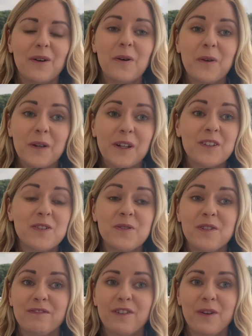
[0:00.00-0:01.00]
Or you could use
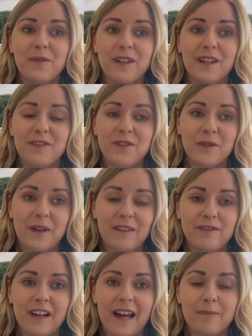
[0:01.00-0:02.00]
your phone if you don't have
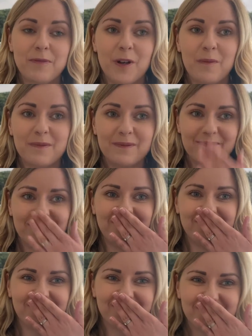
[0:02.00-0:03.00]
your laptop
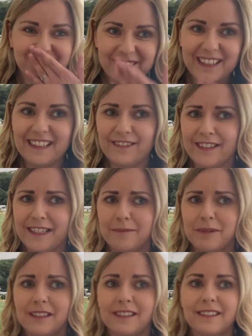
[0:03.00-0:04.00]

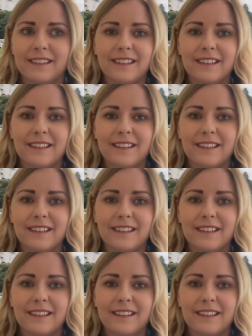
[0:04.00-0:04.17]
available.